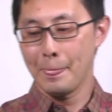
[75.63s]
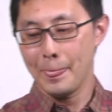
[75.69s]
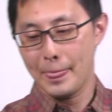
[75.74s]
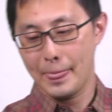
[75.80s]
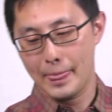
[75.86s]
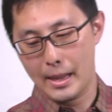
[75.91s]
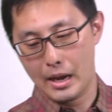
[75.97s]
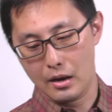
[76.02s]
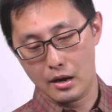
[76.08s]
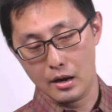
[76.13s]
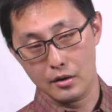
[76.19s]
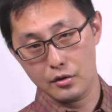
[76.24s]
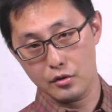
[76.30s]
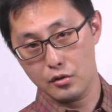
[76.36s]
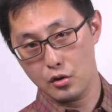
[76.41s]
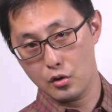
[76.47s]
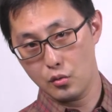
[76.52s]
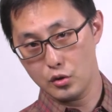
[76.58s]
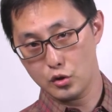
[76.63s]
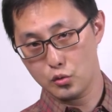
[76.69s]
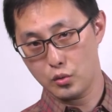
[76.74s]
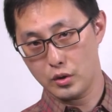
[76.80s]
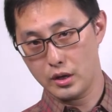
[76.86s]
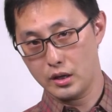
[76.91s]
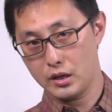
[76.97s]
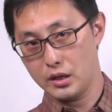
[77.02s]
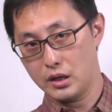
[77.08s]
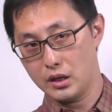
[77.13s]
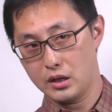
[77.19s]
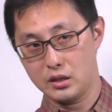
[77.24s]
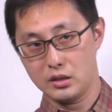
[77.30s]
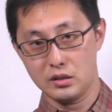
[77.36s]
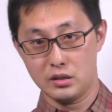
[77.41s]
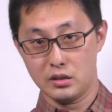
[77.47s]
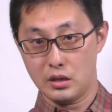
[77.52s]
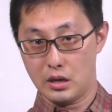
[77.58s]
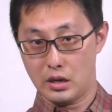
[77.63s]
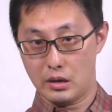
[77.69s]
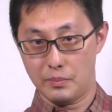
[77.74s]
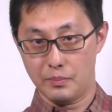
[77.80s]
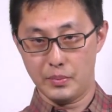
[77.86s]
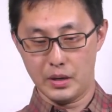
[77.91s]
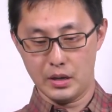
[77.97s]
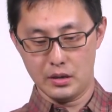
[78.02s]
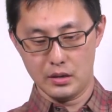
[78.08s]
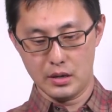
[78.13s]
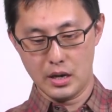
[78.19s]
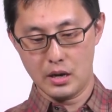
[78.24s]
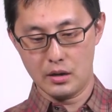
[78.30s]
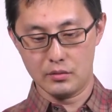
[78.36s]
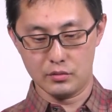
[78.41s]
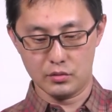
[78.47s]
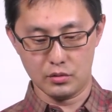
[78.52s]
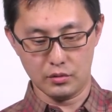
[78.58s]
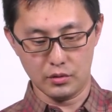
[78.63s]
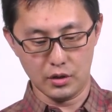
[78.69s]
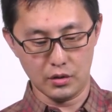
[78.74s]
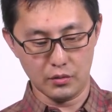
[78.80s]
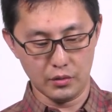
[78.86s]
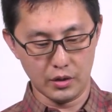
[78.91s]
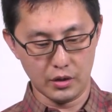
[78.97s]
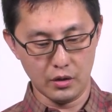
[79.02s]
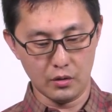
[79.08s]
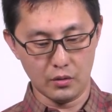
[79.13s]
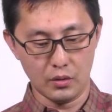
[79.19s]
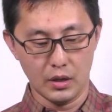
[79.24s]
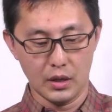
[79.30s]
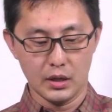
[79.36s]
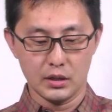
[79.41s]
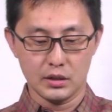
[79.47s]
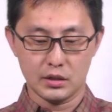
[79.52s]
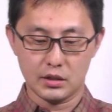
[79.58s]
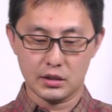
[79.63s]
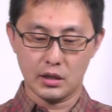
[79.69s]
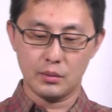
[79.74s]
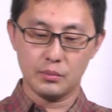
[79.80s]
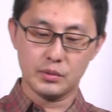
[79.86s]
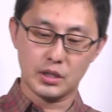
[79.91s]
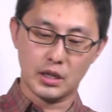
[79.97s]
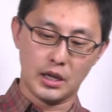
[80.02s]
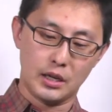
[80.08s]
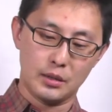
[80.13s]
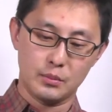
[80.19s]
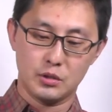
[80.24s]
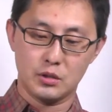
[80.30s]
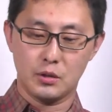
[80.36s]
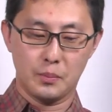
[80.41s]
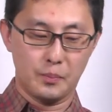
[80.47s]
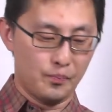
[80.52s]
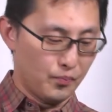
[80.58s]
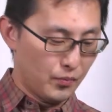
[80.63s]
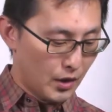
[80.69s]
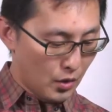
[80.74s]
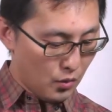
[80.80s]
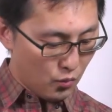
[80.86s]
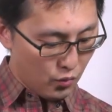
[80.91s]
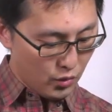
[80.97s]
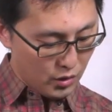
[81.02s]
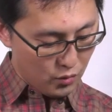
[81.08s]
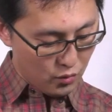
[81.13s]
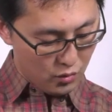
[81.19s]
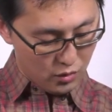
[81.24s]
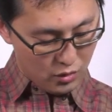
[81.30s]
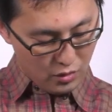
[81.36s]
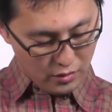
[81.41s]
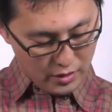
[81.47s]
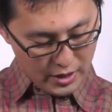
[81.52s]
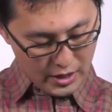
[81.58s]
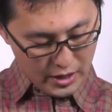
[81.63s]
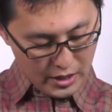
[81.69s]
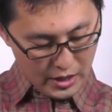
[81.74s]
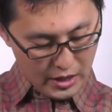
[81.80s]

now how do you know which way is up and down? So here we go. Sometimes we will go ahead